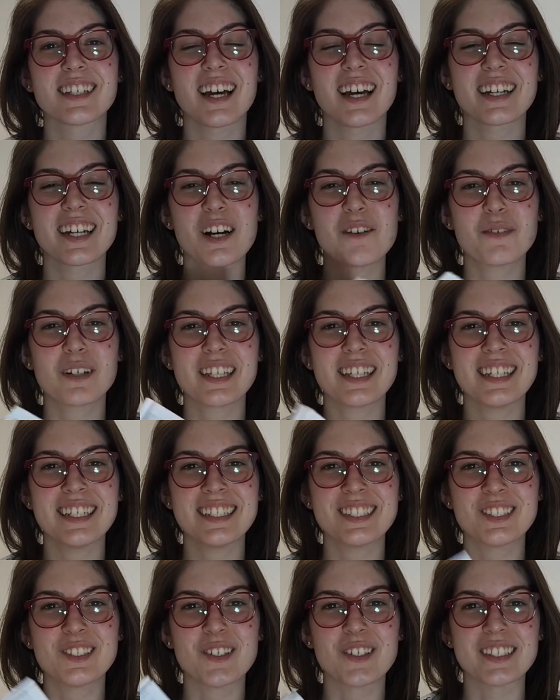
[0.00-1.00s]
I got one of
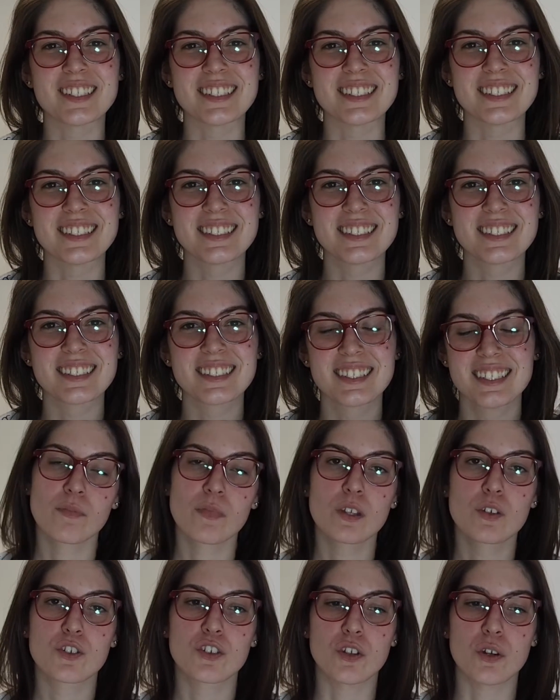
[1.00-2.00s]
these notices.
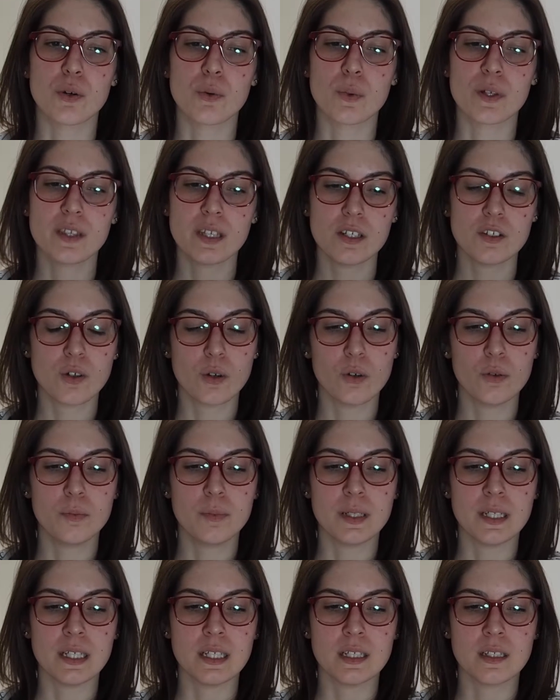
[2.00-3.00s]
So what they told
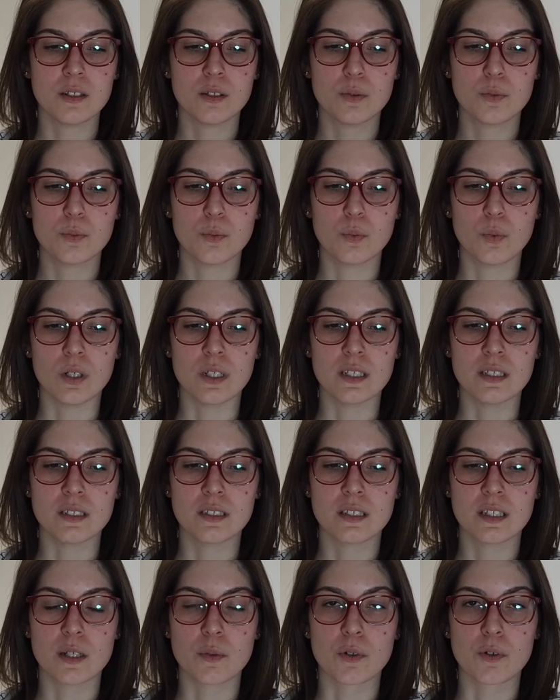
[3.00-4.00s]
me was
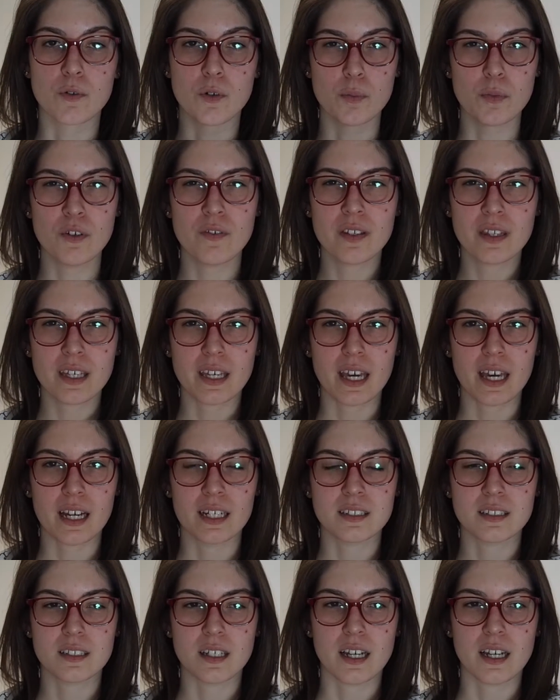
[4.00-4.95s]
they were removing the cats.